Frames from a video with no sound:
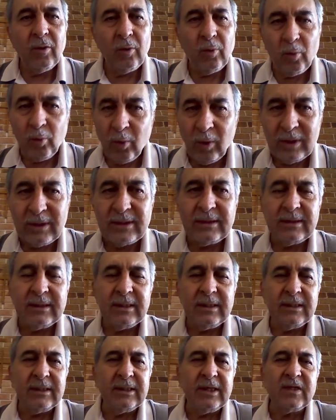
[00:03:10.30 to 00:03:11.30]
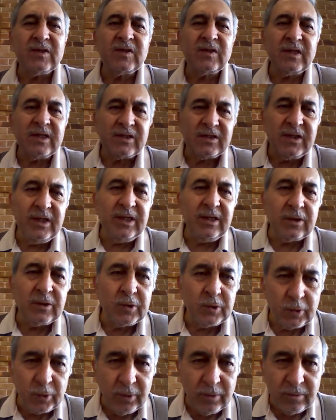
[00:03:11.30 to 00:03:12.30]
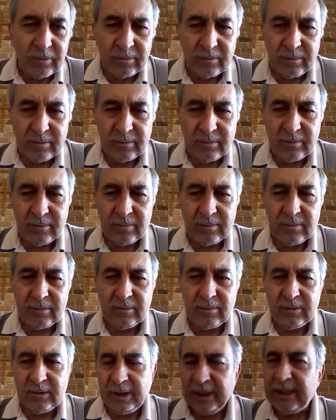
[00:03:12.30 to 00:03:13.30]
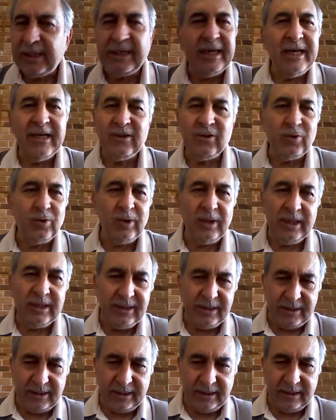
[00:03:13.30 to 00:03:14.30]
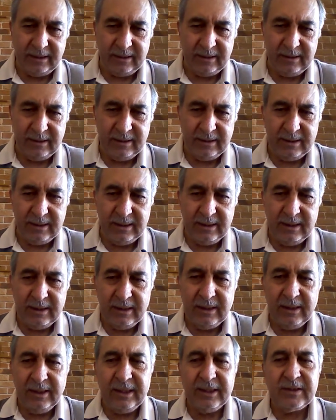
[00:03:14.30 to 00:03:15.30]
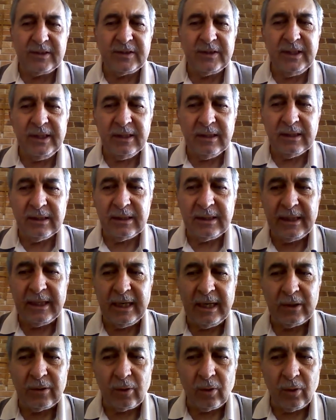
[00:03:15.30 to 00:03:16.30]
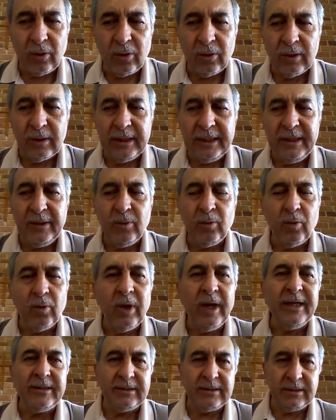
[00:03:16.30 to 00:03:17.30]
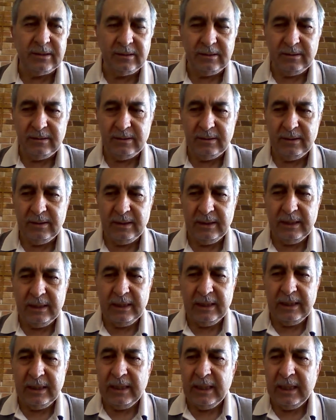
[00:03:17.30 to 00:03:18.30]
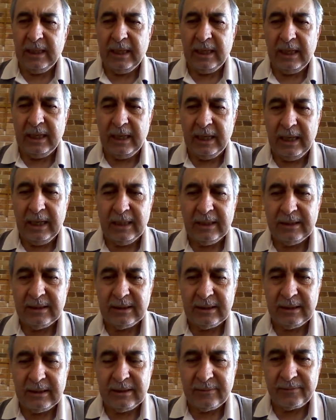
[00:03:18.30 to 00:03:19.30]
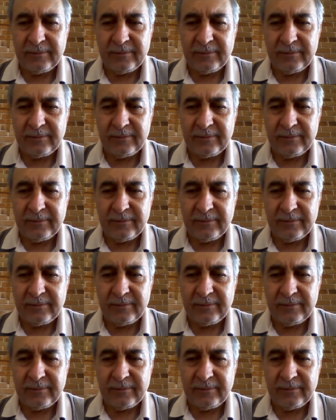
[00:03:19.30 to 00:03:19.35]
What does the sinner do? He can't do anything. The sinner can only wait and